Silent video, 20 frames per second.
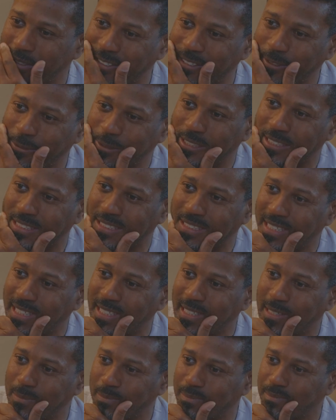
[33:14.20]
was
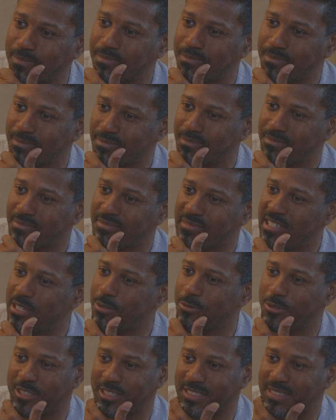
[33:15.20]
it
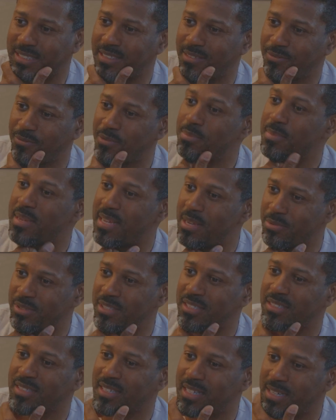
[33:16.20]
was just for me, it
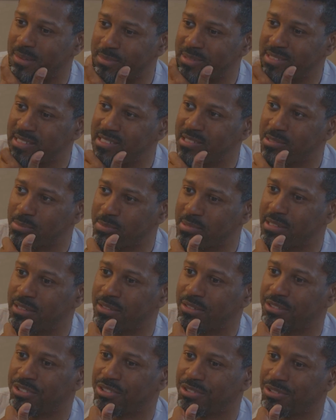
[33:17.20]
was just a humbling
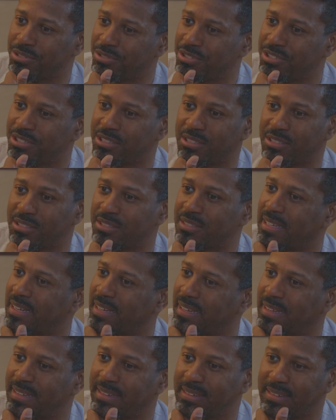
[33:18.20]
experience to just
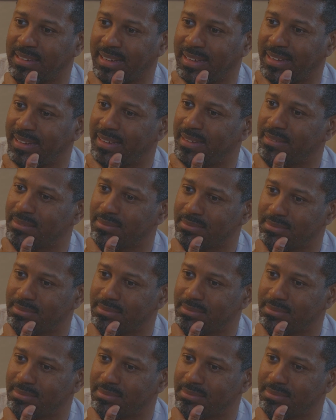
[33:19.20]
say, hey,